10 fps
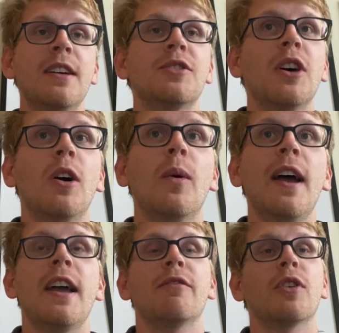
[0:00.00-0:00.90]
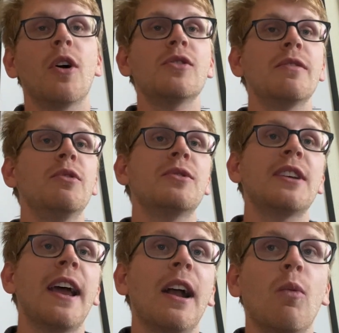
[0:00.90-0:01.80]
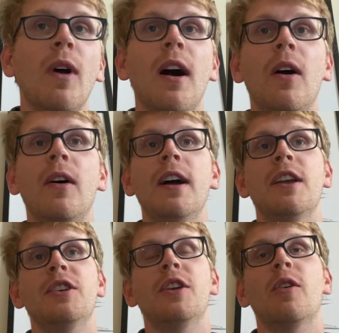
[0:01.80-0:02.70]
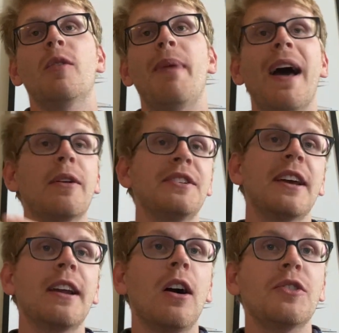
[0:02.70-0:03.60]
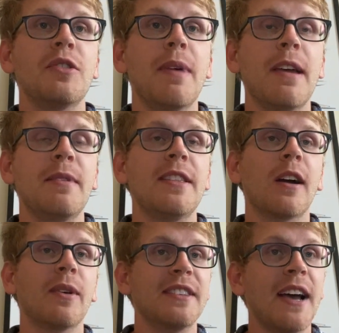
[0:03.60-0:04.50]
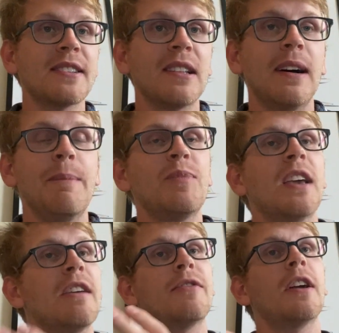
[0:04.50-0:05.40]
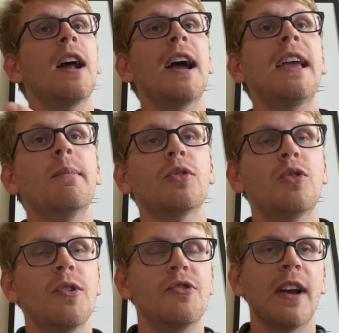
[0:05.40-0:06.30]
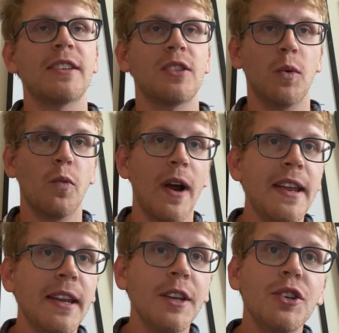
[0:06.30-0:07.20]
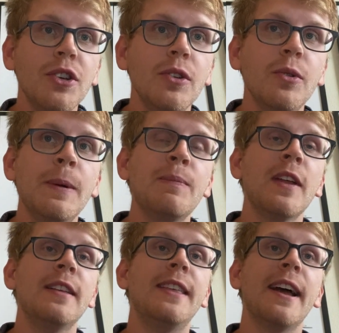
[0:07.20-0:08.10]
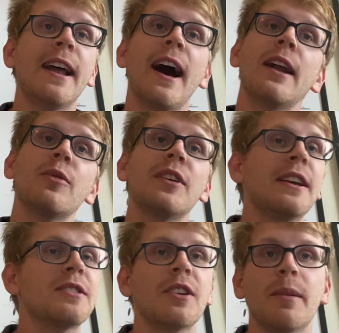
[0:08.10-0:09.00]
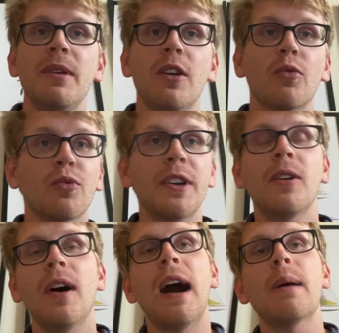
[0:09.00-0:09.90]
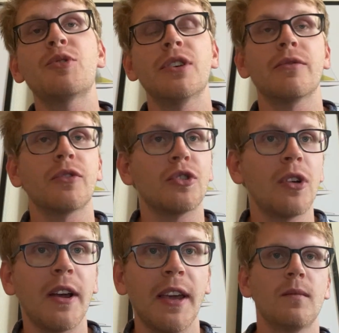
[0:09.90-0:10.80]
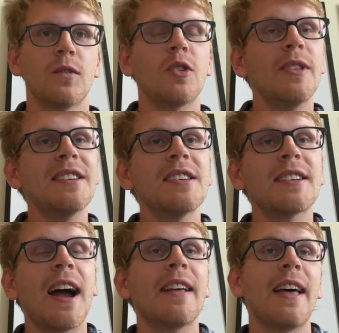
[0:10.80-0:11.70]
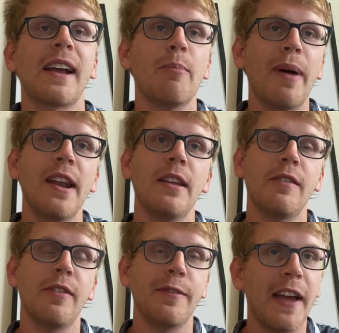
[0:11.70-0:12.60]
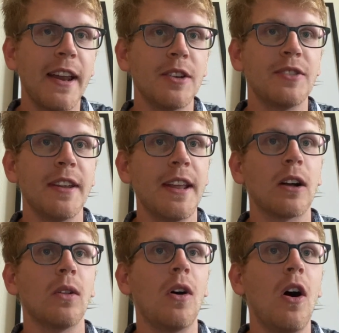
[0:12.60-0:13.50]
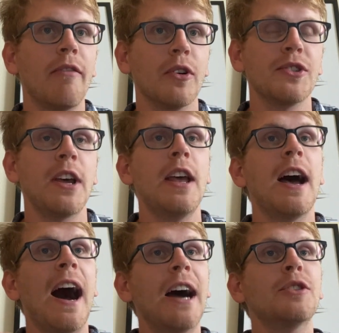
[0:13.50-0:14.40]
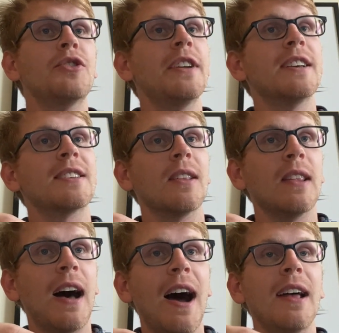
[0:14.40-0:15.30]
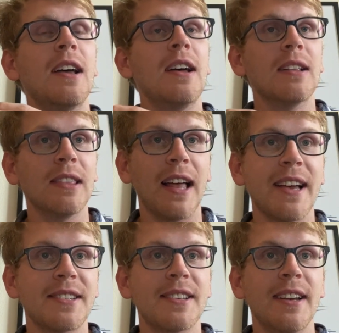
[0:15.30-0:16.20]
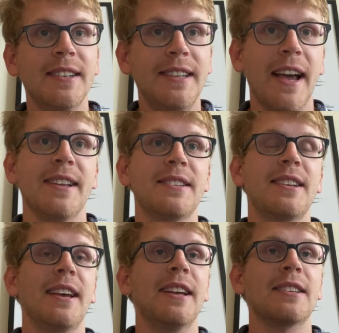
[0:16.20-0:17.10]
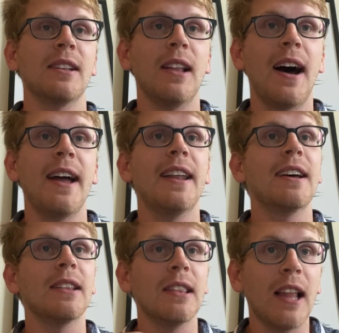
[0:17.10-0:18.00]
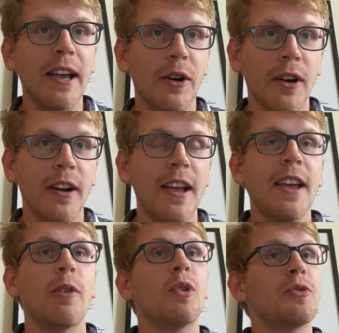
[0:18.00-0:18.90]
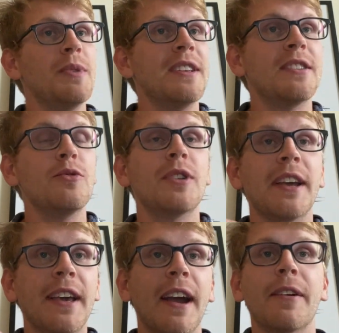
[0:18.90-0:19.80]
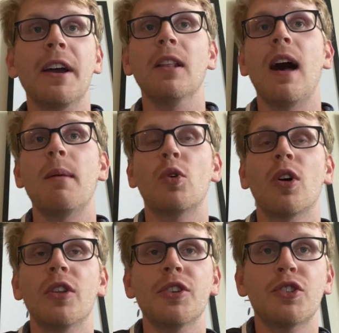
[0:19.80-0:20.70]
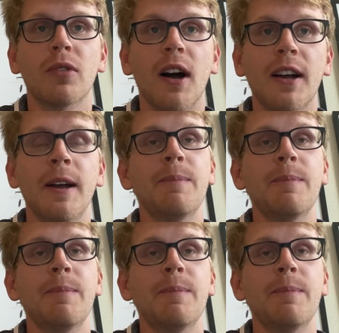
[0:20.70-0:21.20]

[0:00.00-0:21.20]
So for those of you saying, well, the battery technology may be there with Tesla, if they're not able to address the weight issue, then I don't think it's going to be a real option for trucking. So this is kind of that competitive advantage that NIKOLA offers. Hydrogen is a lot less dense, it's a lot lighter, which means that you can carry a lot more on the truck.